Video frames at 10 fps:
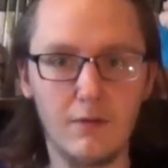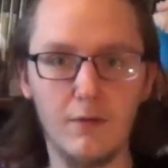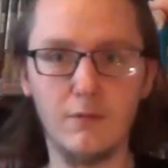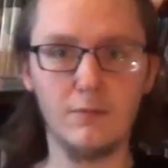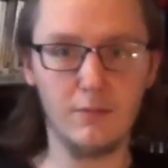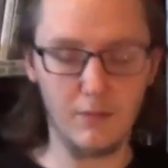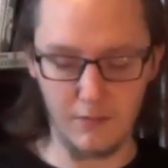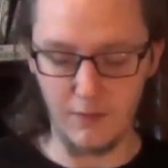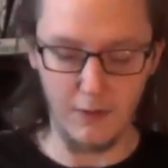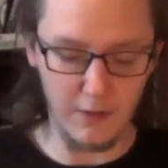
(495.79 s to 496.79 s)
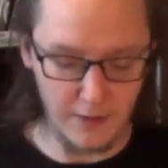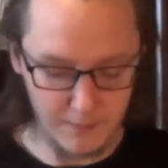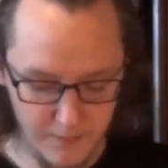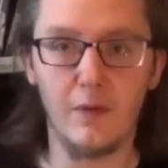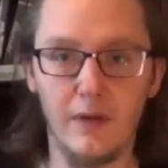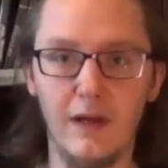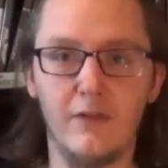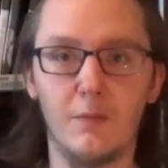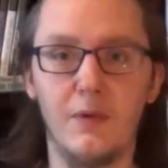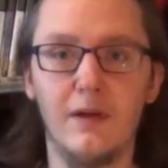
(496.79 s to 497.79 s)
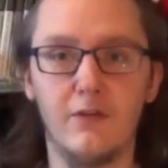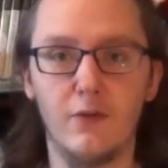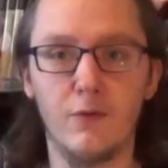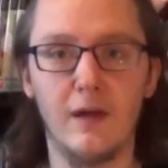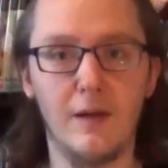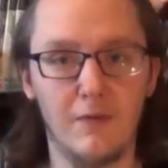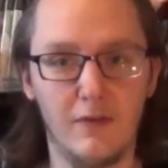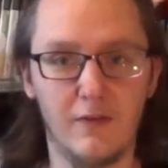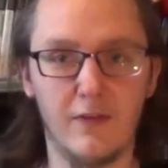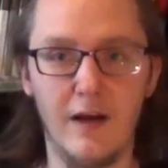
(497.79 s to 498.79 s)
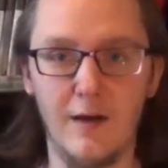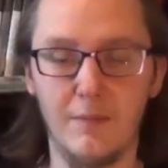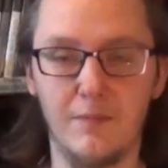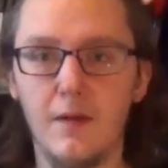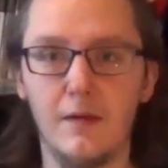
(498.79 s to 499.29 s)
No? Okay, but they had some P S two games this time.